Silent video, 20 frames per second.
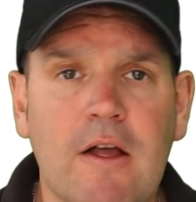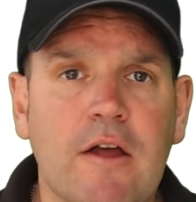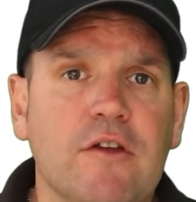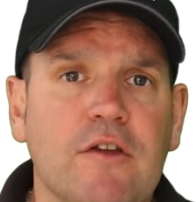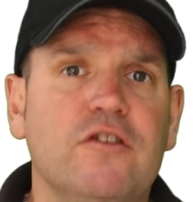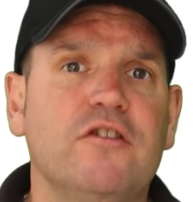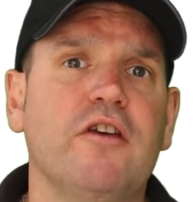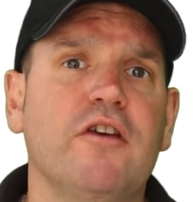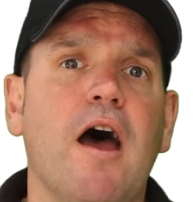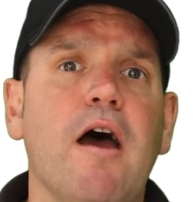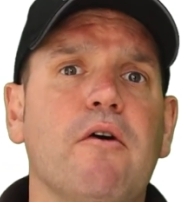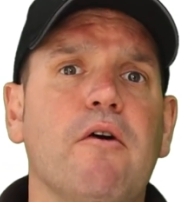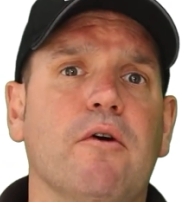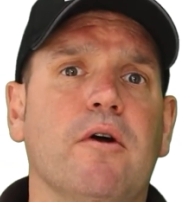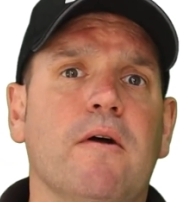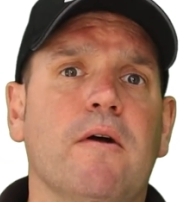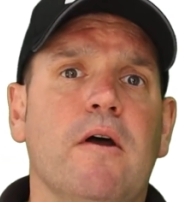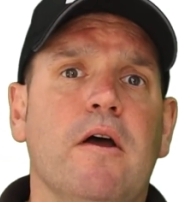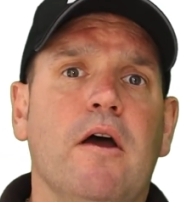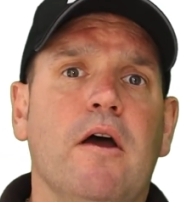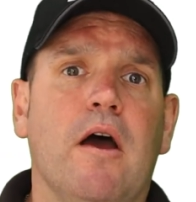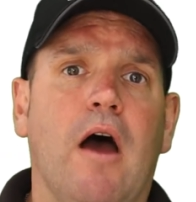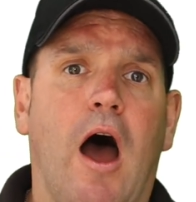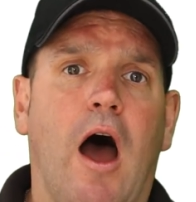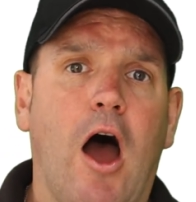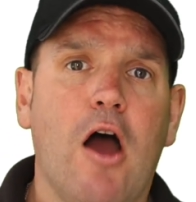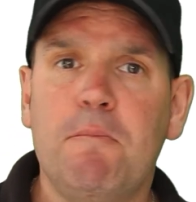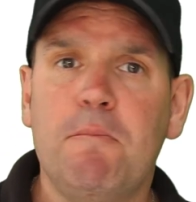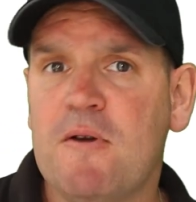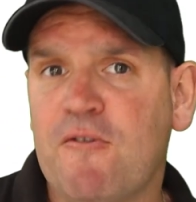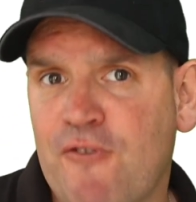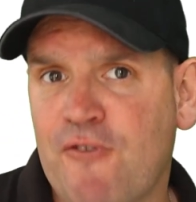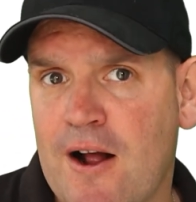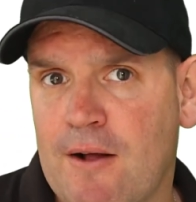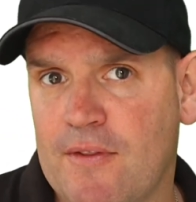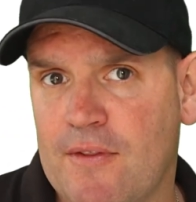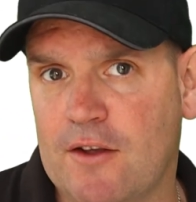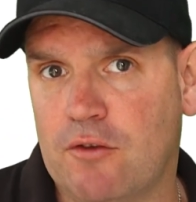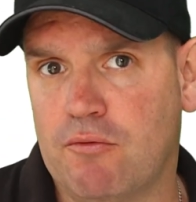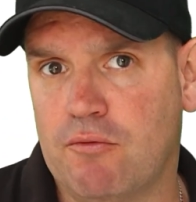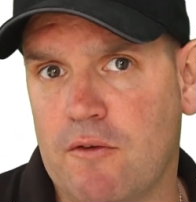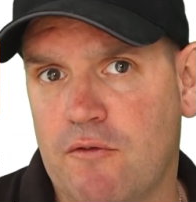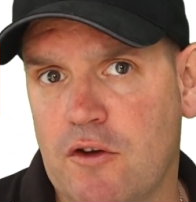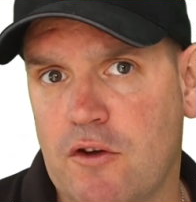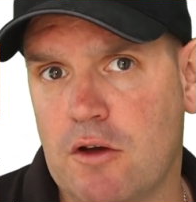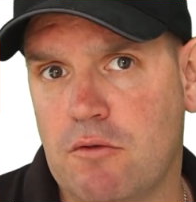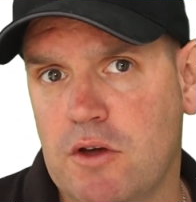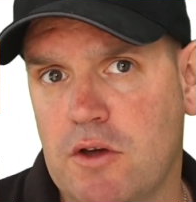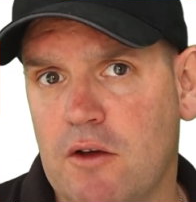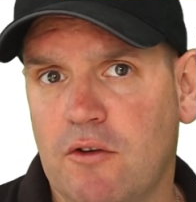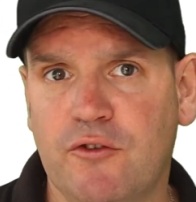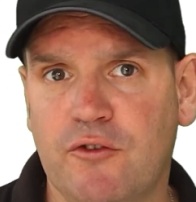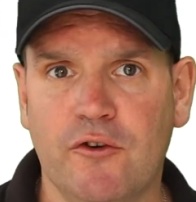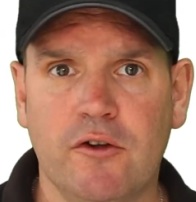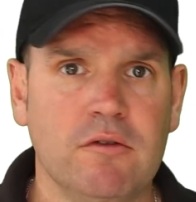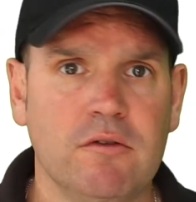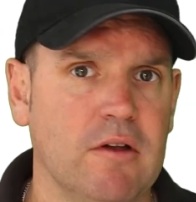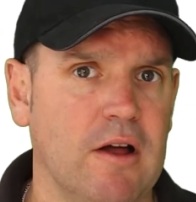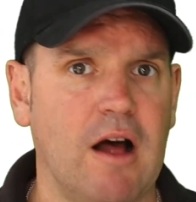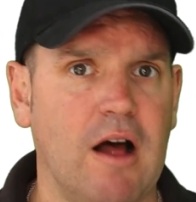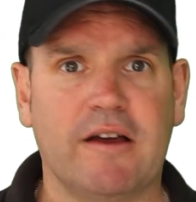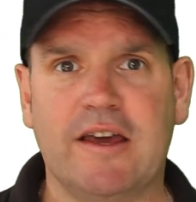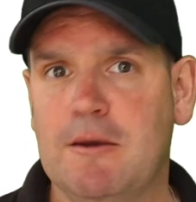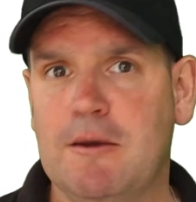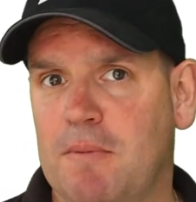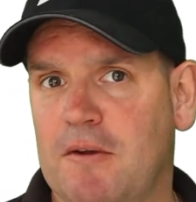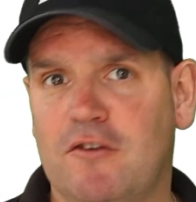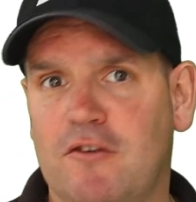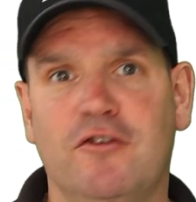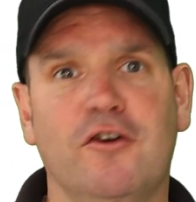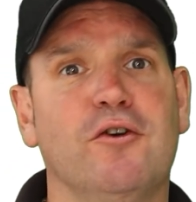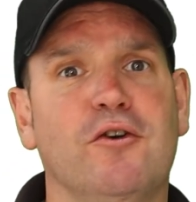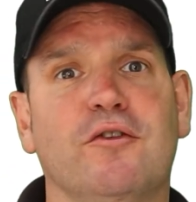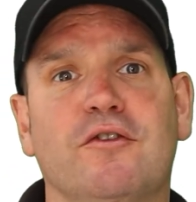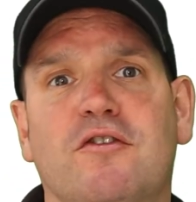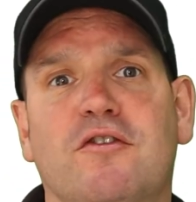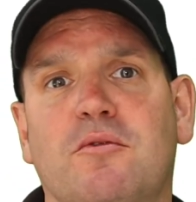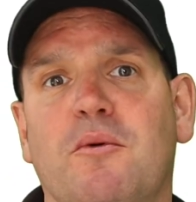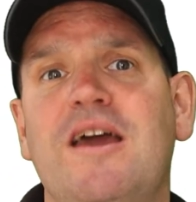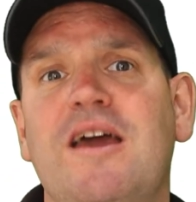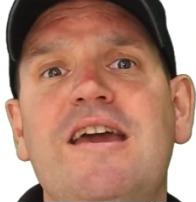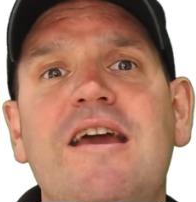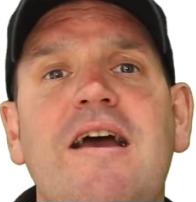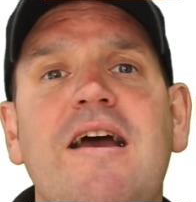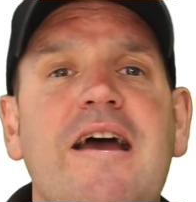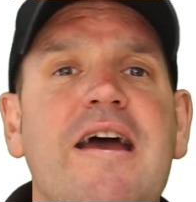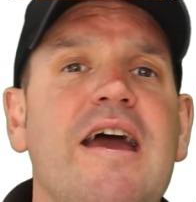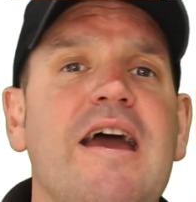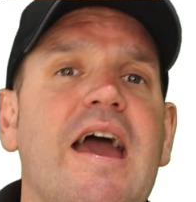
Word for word: So Hope you found this review useful. I'll keep it short and sweet.